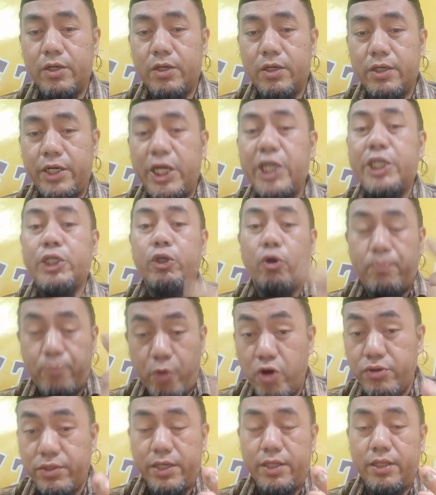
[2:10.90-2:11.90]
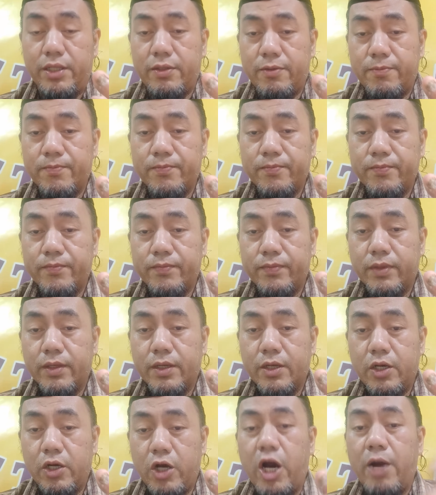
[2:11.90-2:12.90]
his opponent
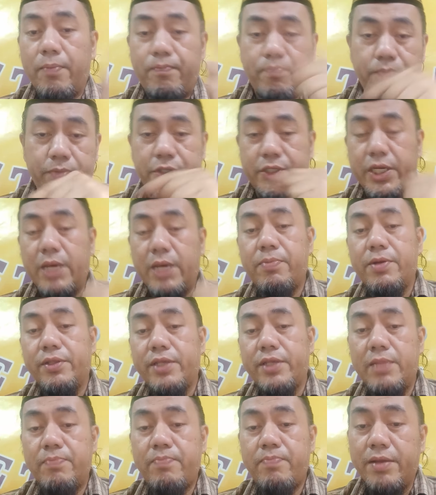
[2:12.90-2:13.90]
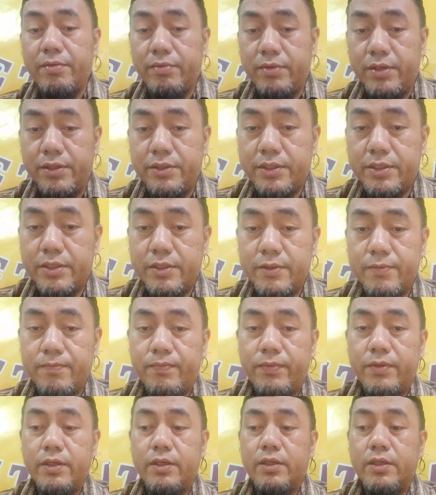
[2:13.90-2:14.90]
of Seventh-day Adventist,
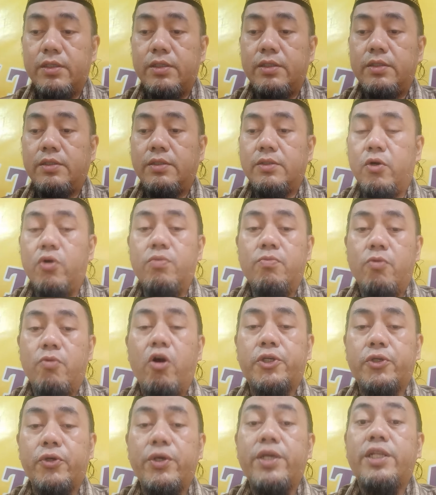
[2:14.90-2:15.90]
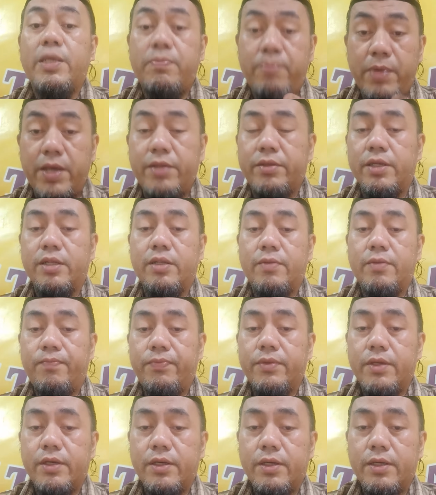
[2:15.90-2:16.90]
whom also he debated,
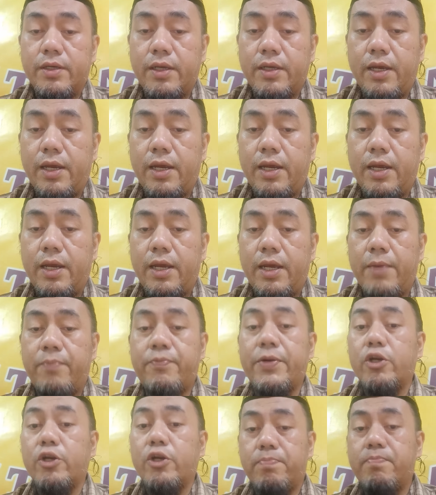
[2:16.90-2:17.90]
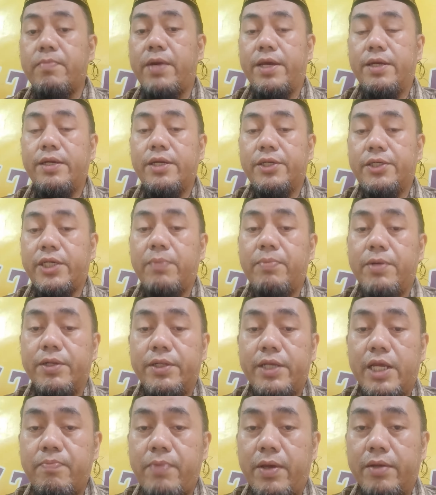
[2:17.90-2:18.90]
a friend of mine, a
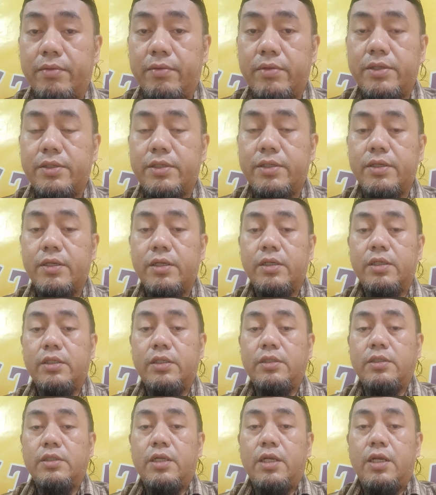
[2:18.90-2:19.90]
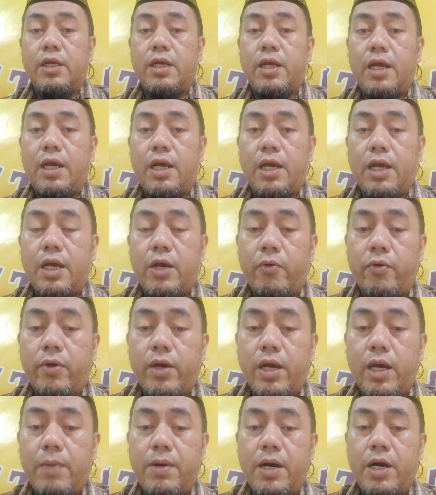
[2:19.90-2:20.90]
Seventh-day Adventist,
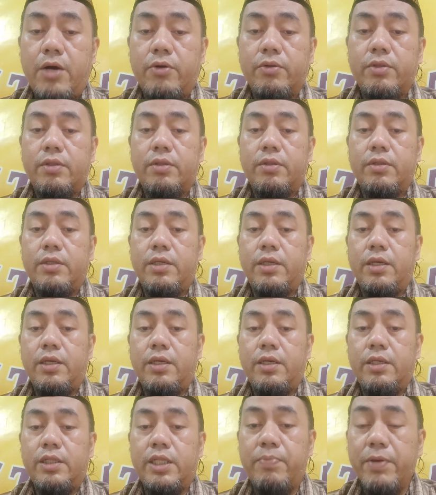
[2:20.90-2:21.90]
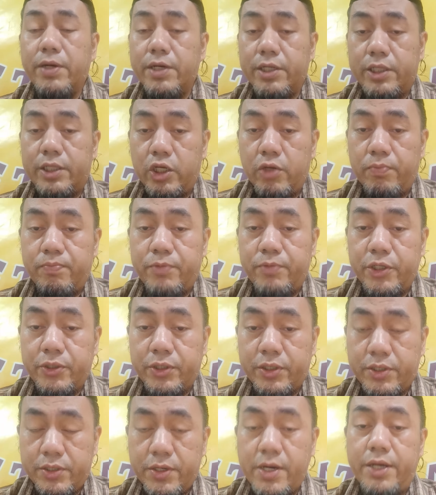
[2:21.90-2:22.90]
about the divinity of
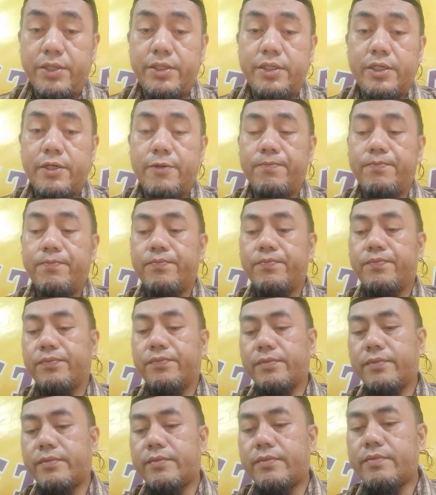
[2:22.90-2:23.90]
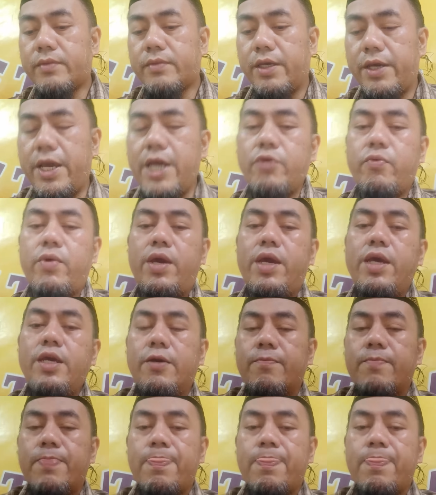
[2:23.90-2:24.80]
Jesus Christ. Anyway,